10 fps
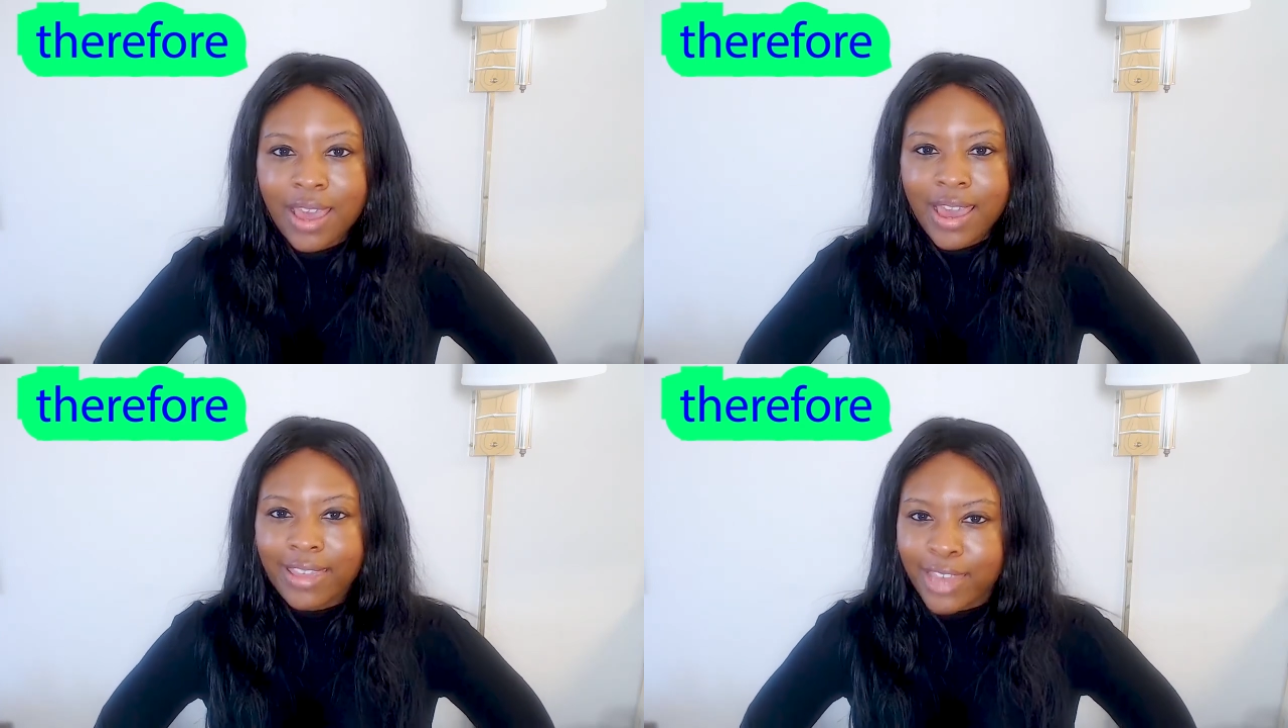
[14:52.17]

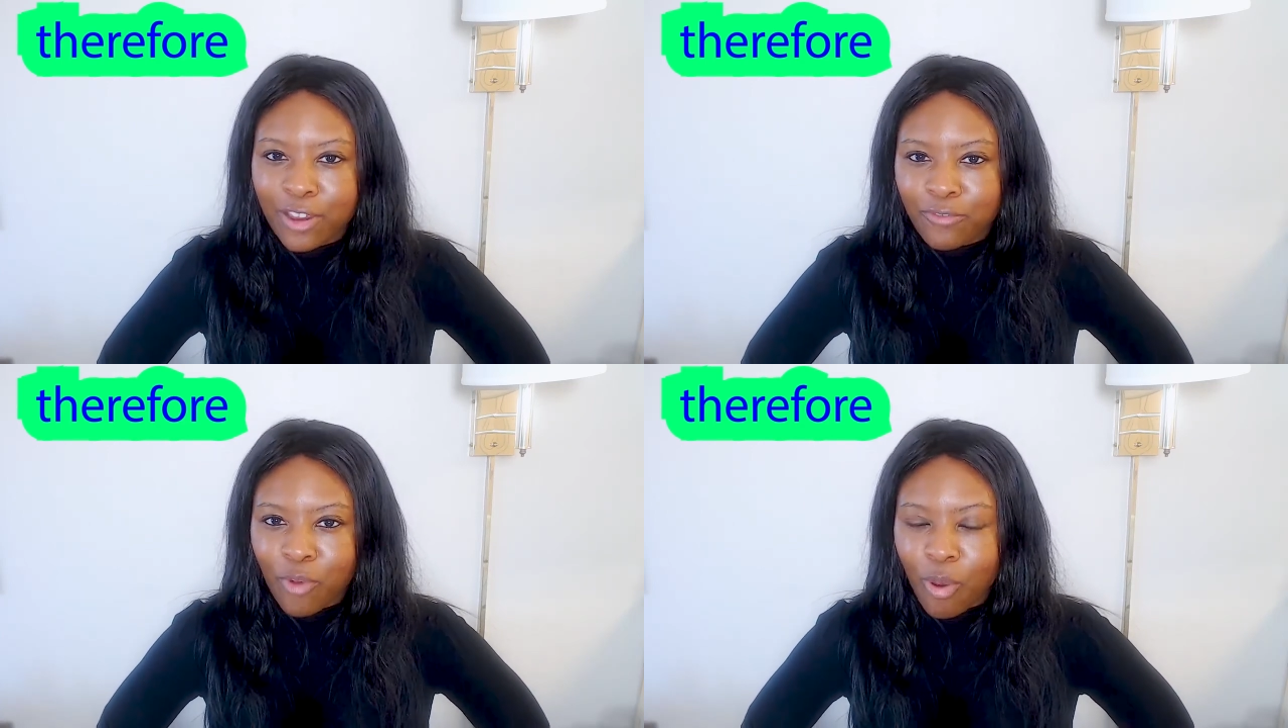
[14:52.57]
and
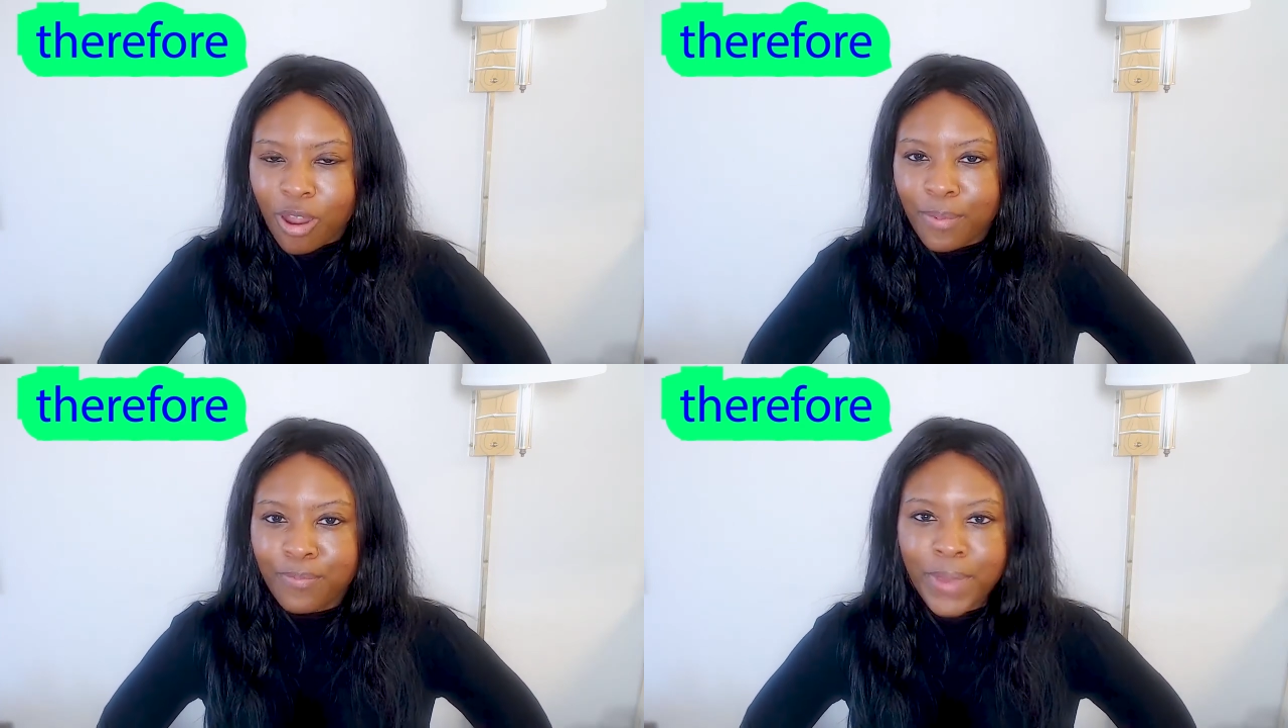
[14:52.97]

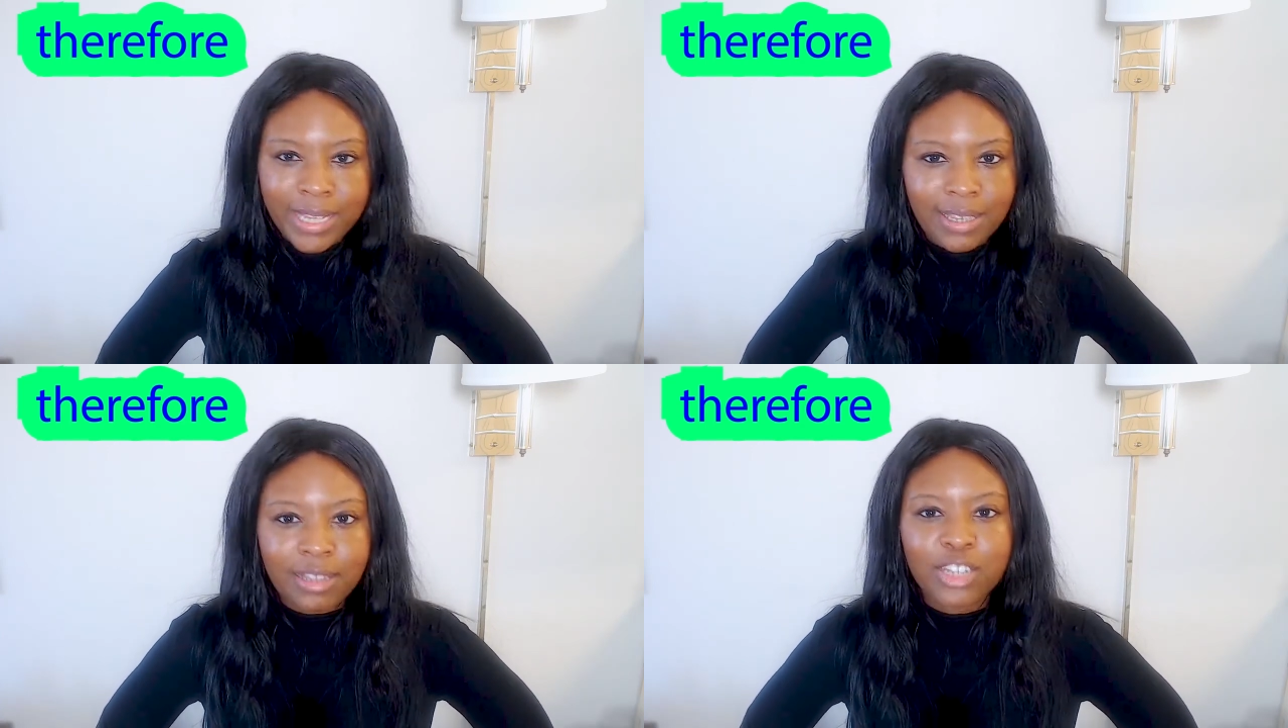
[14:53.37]
therefore
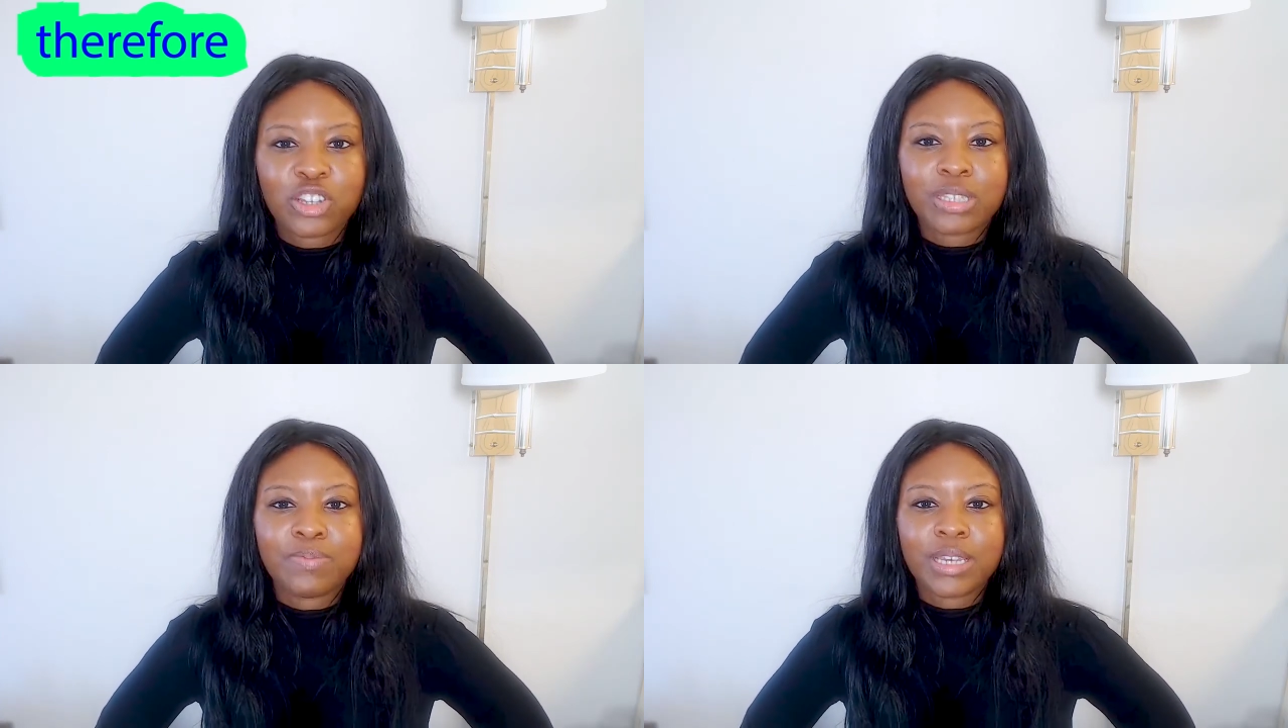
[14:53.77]
basically
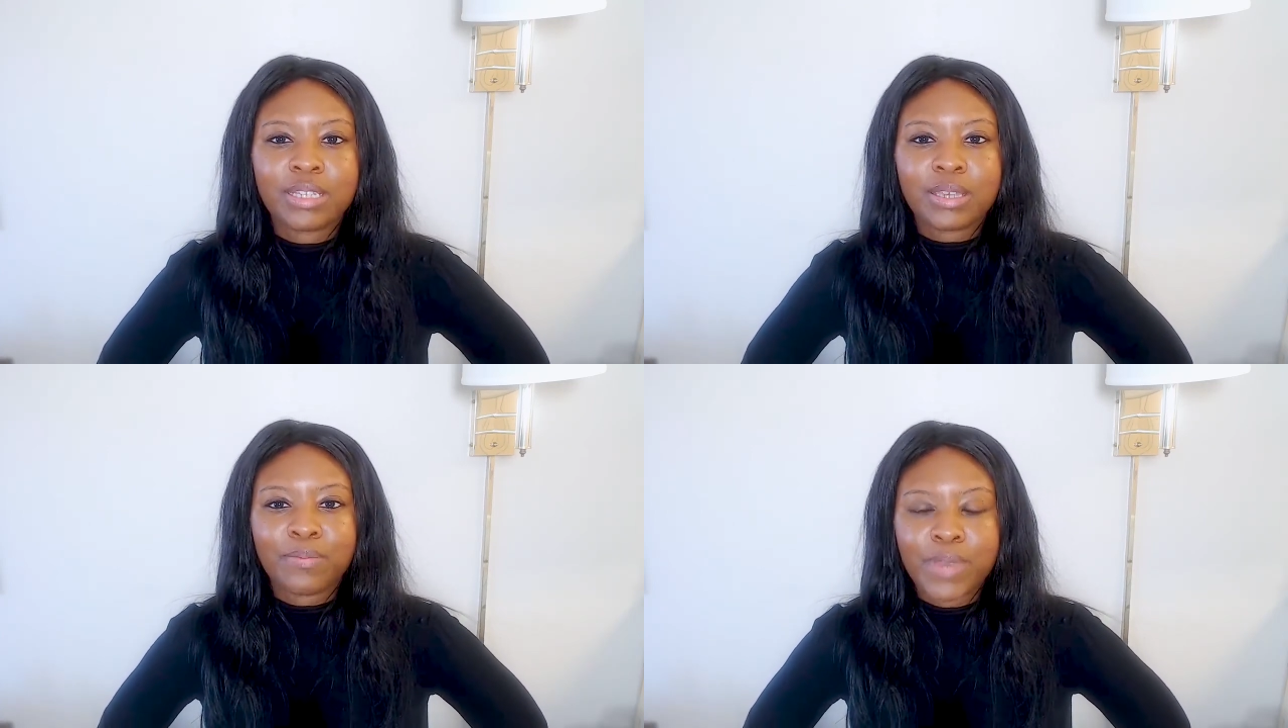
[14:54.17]
just
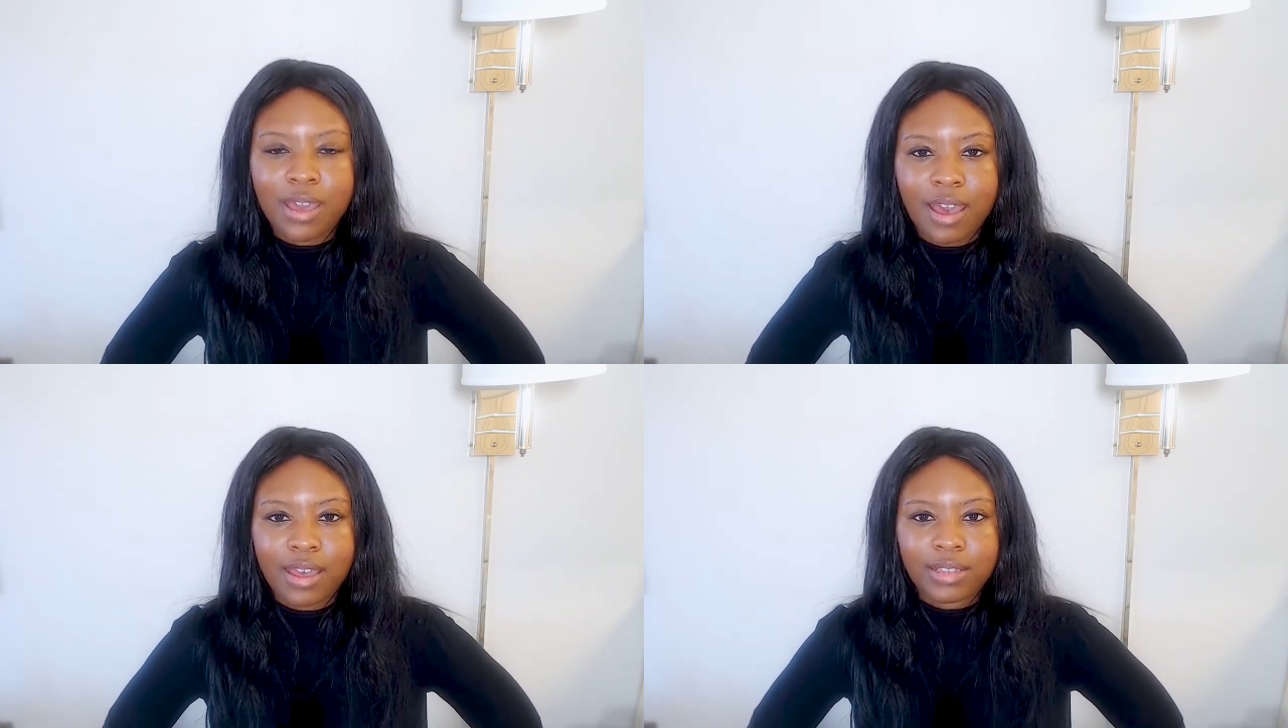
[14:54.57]
means
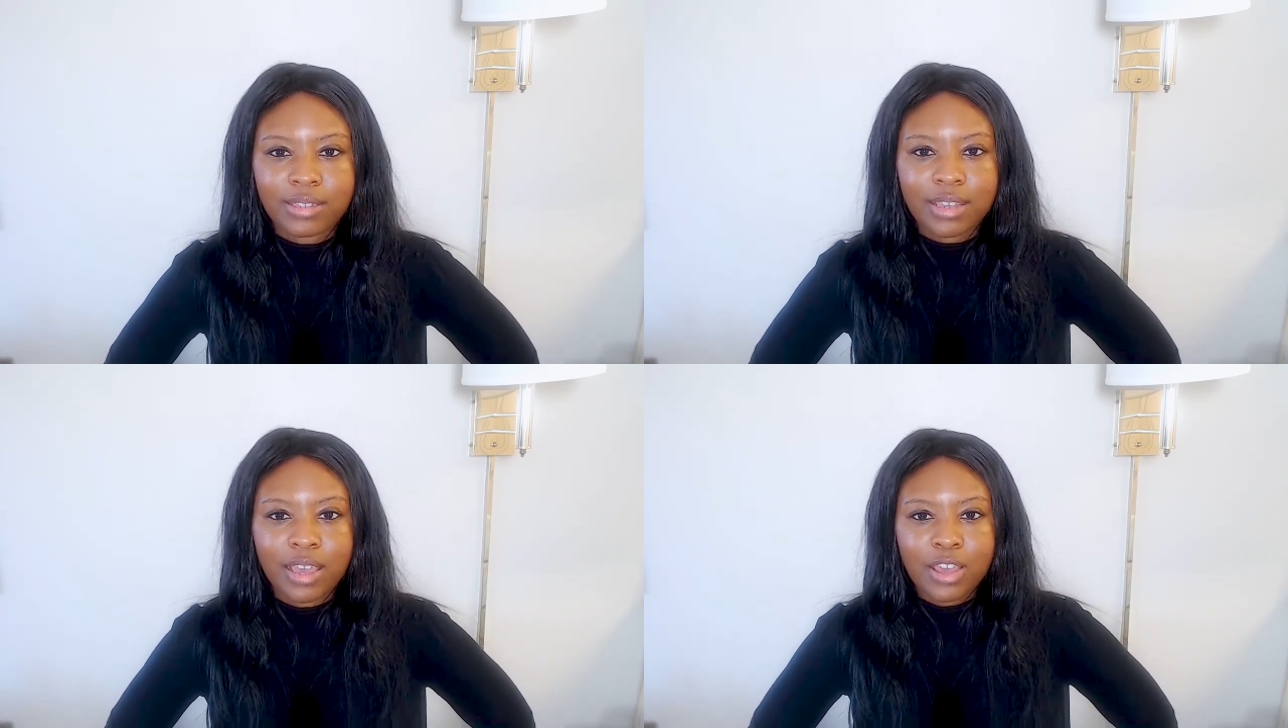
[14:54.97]
because.